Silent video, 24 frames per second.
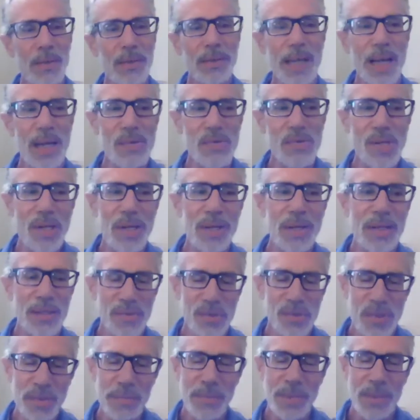Gottschalk
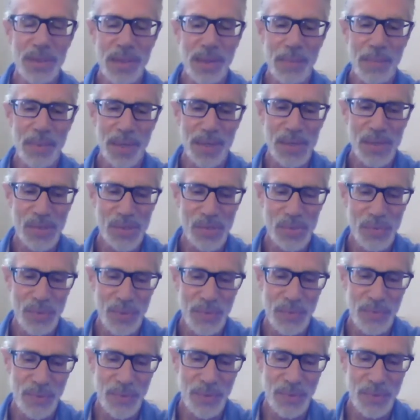and Jim Cook at
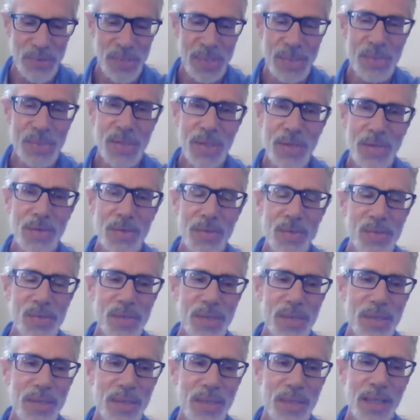Brazosport for 6 years,
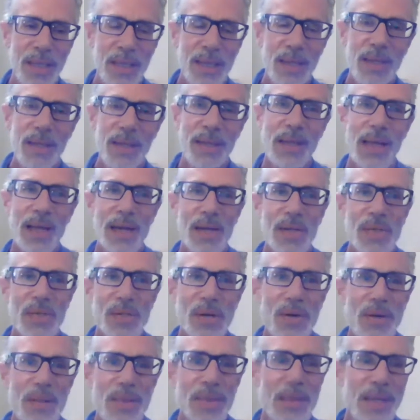and kind of
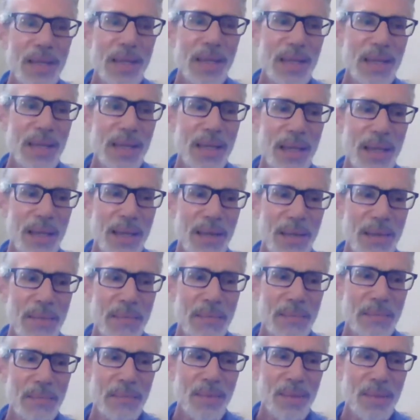started thinking,
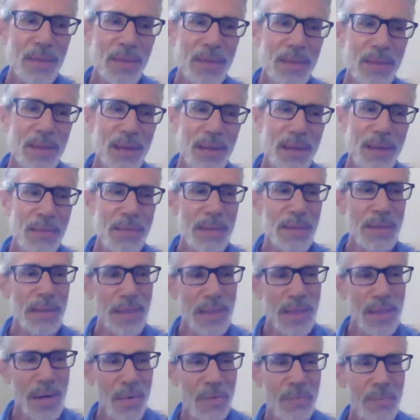
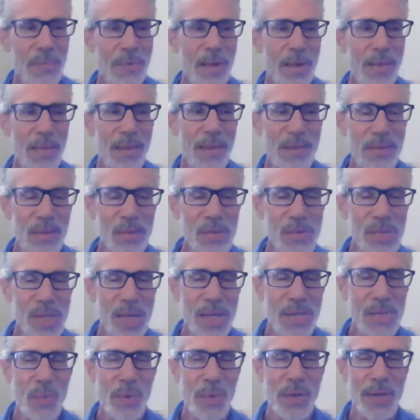that those
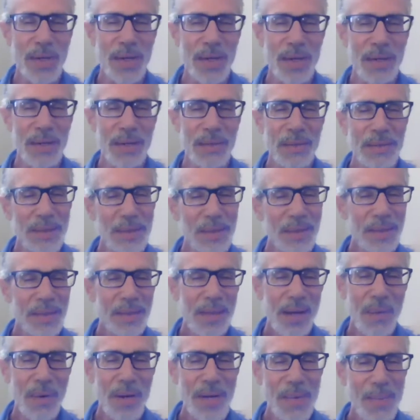guys weren't going to
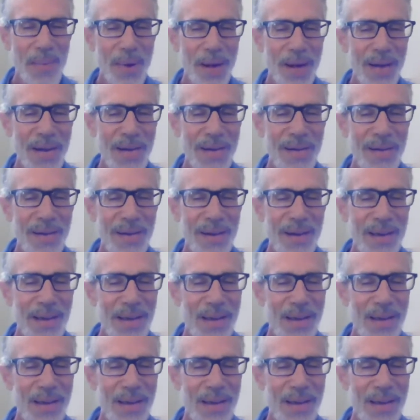go anywhere. And,